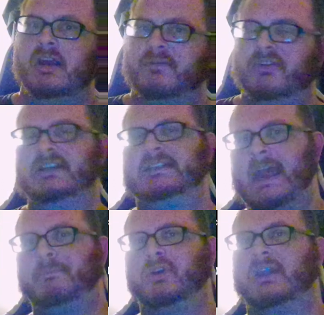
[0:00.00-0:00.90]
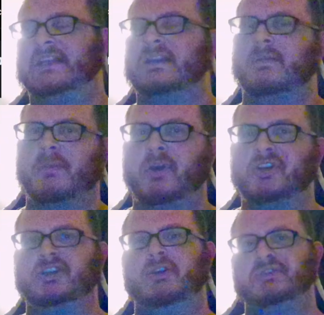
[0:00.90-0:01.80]
For example, like the, the
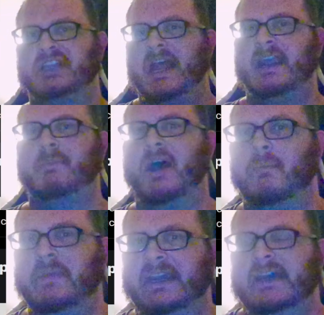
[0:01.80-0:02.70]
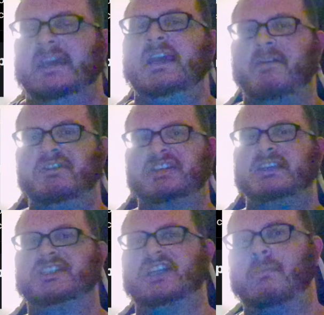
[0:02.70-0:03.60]
person who was lying about me, he obviously
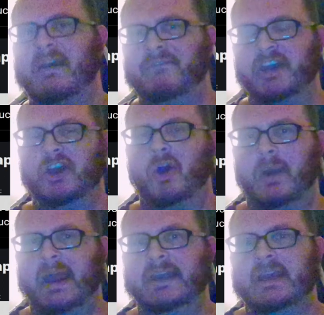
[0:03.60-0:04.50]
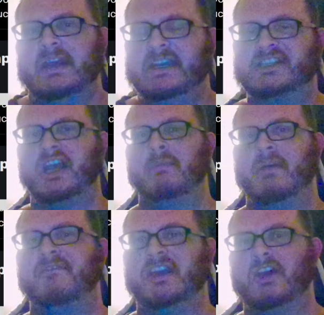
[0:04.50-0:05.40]
saw my video, right? He saw my
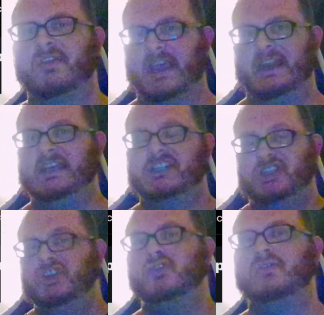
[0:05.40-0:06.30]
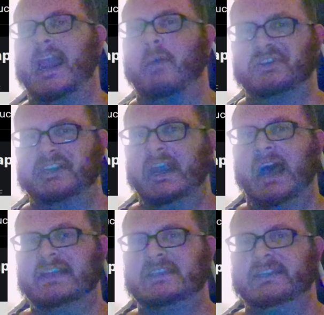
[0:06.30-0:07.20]
video that, and he knew that I wasn't a
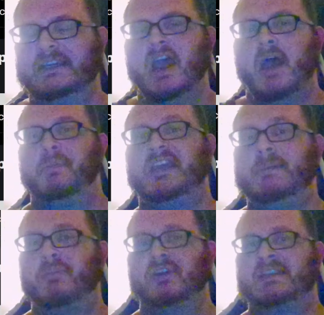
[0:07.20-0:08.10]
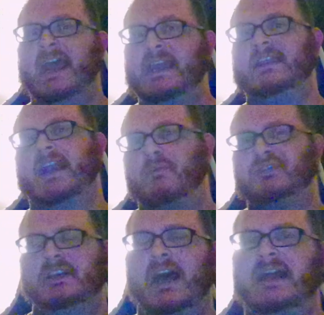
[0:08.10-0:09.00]
Nazi, but he pretended that I was
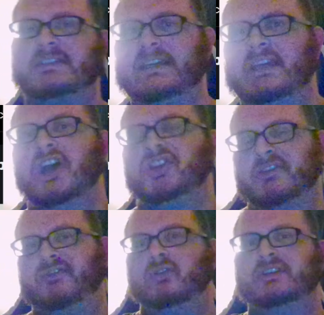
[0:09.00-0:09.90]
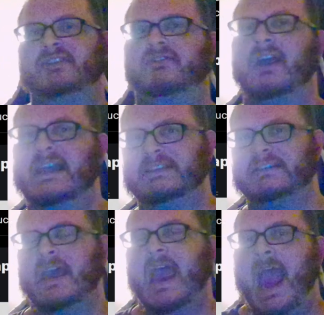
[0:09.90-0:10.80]
a Nazi to fool his
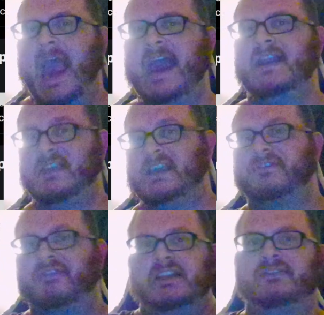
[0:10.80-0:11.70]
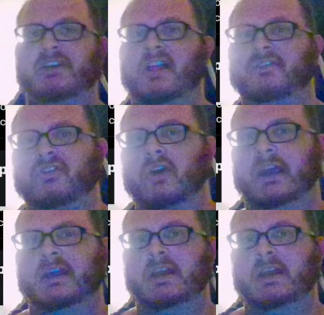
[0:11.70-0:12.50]
friends. And his friends fell for it.